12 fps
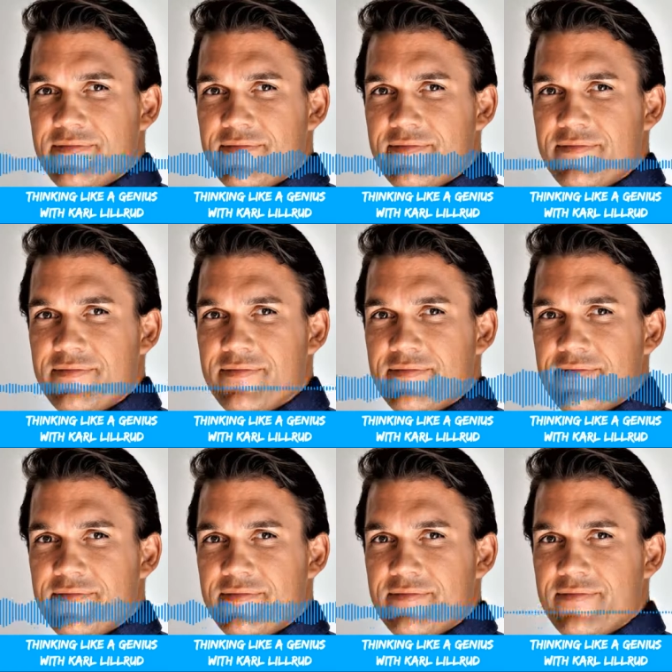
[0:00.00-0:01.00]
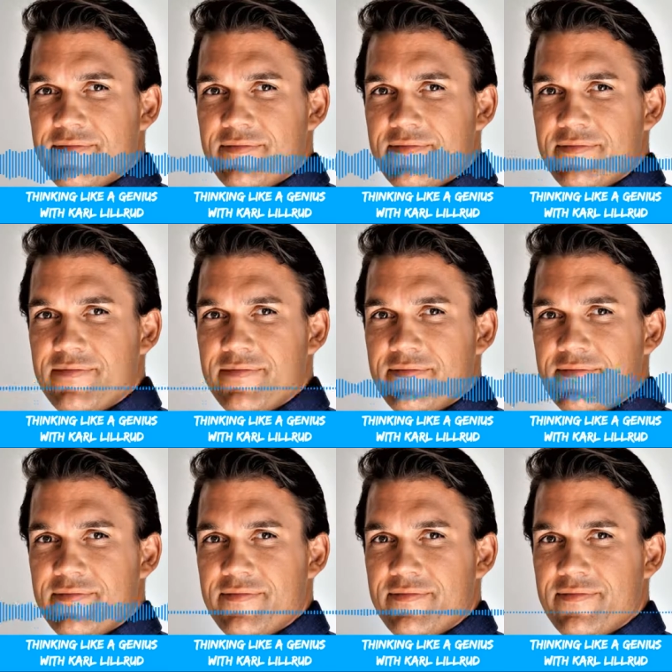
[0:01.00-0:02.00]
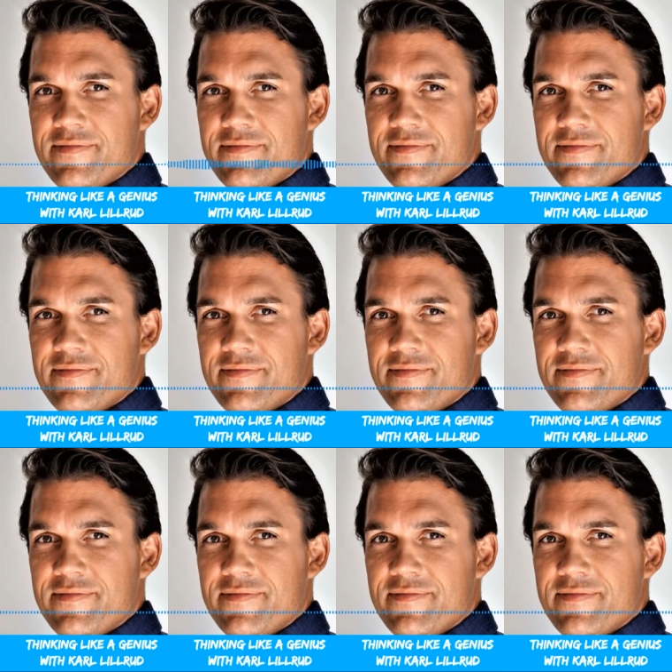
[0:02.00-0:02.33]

and I've been an entrepreneur